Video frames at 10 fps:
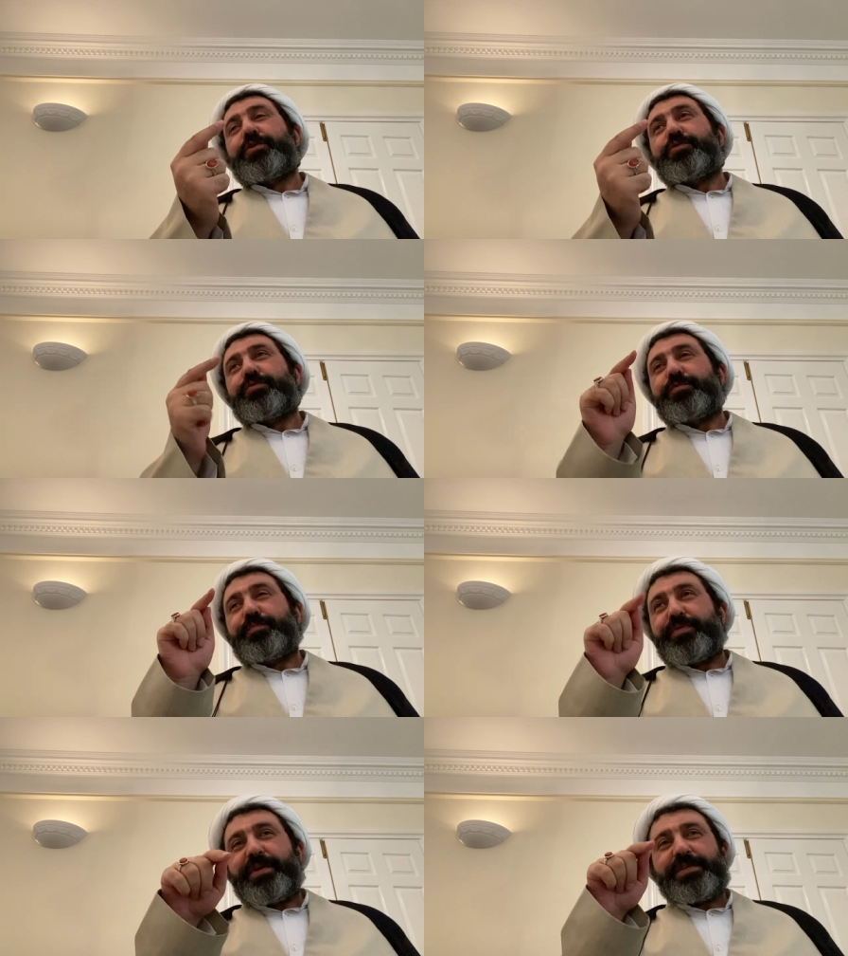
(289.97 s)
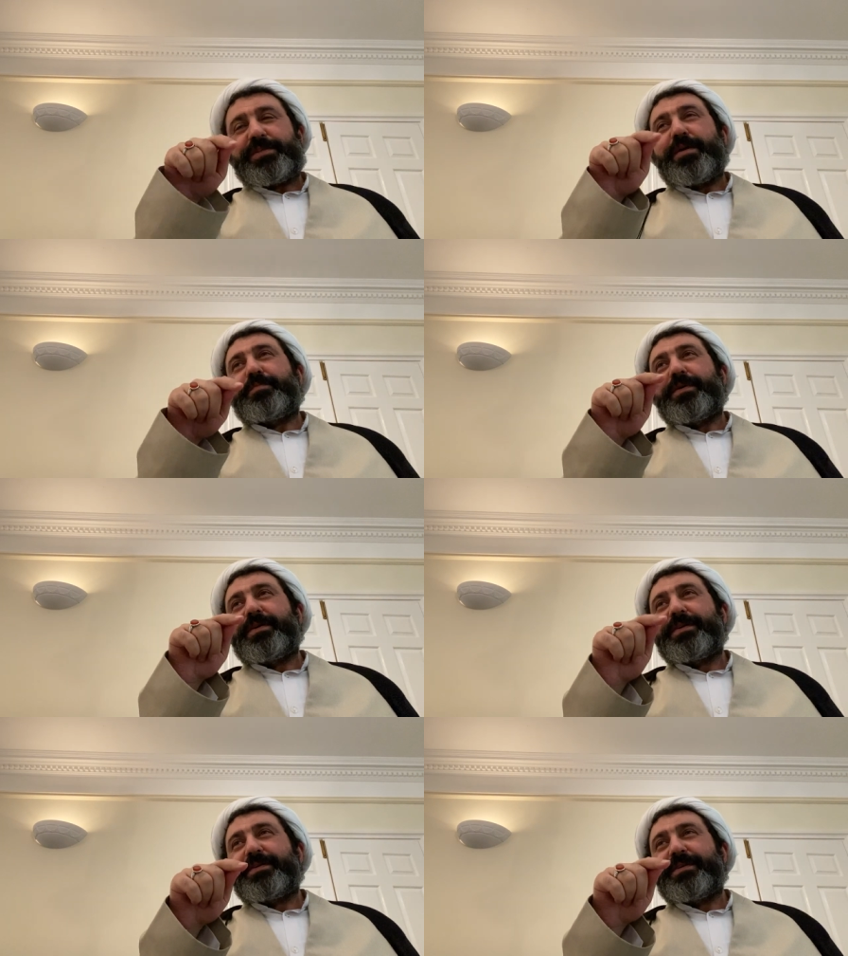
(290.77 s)
you press some
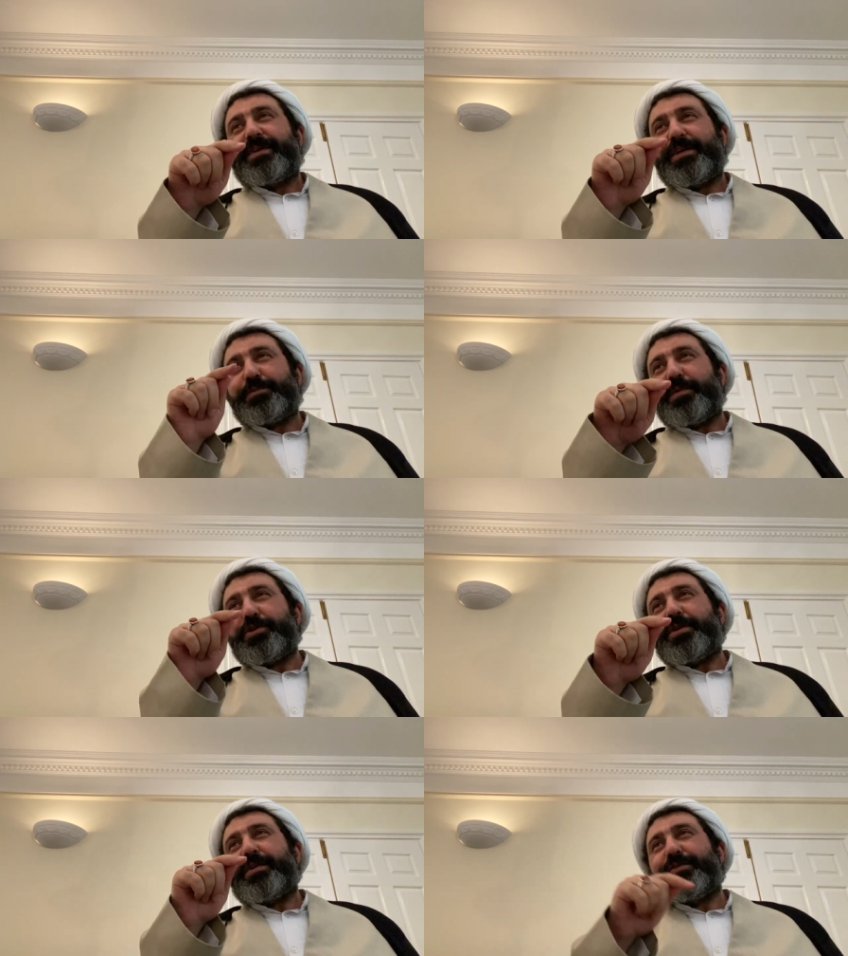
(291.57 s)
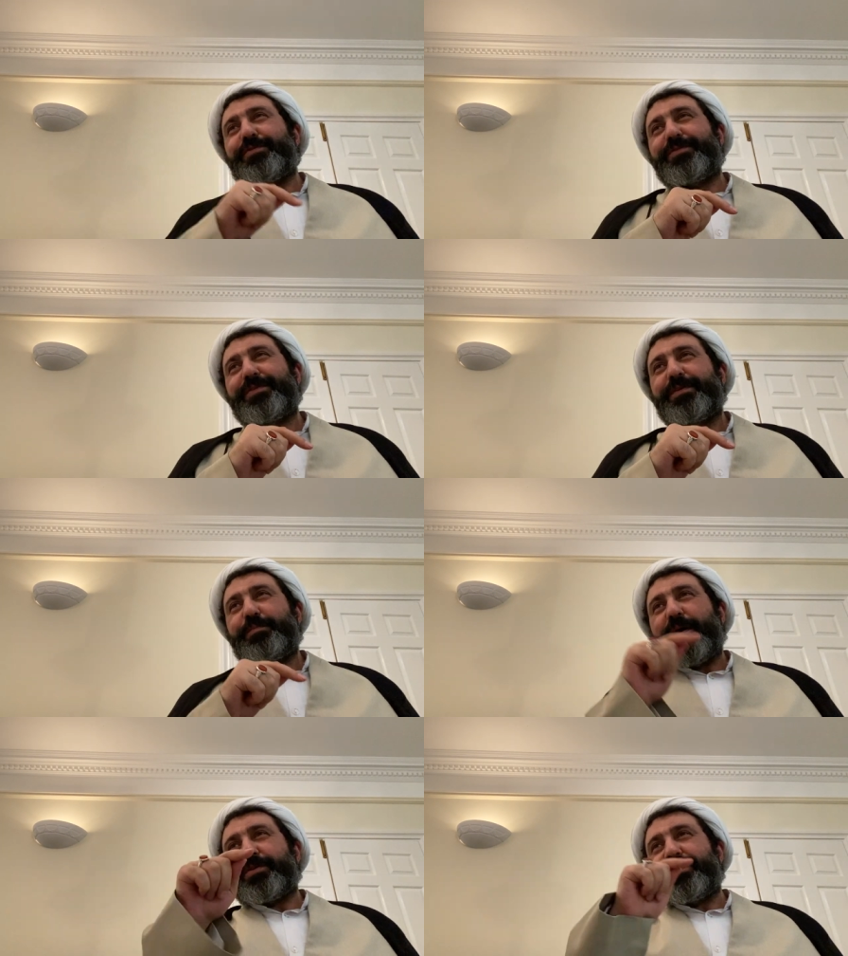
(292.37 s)
special, you know,
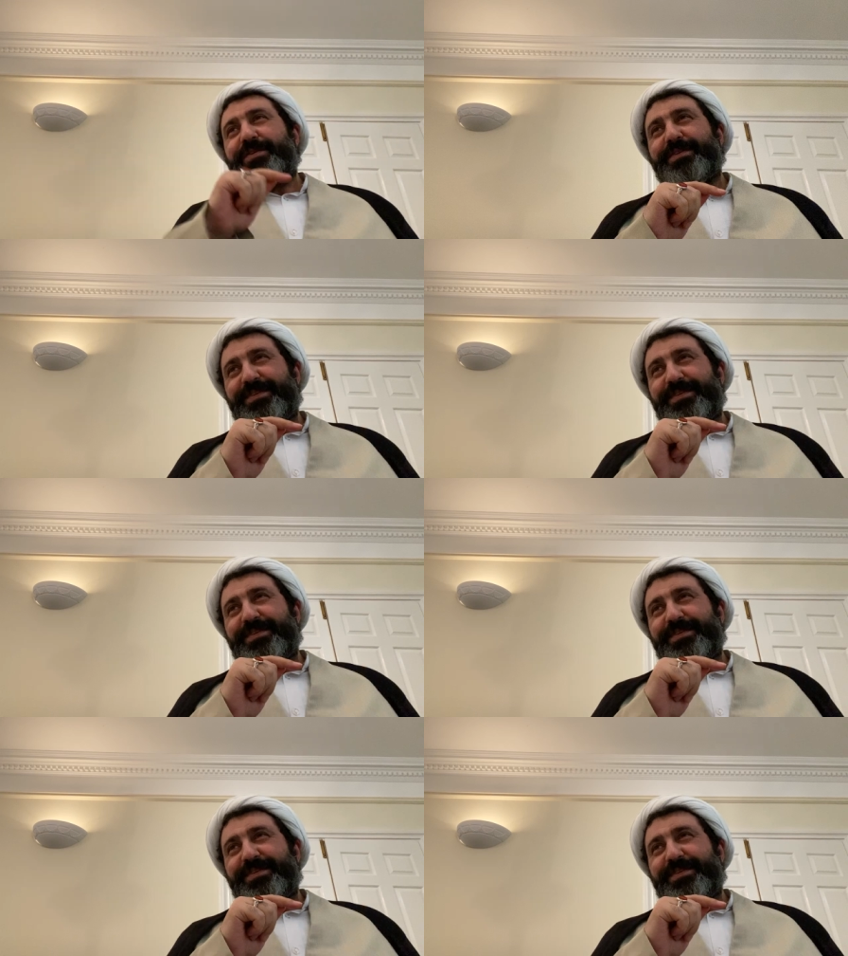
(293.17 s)
button.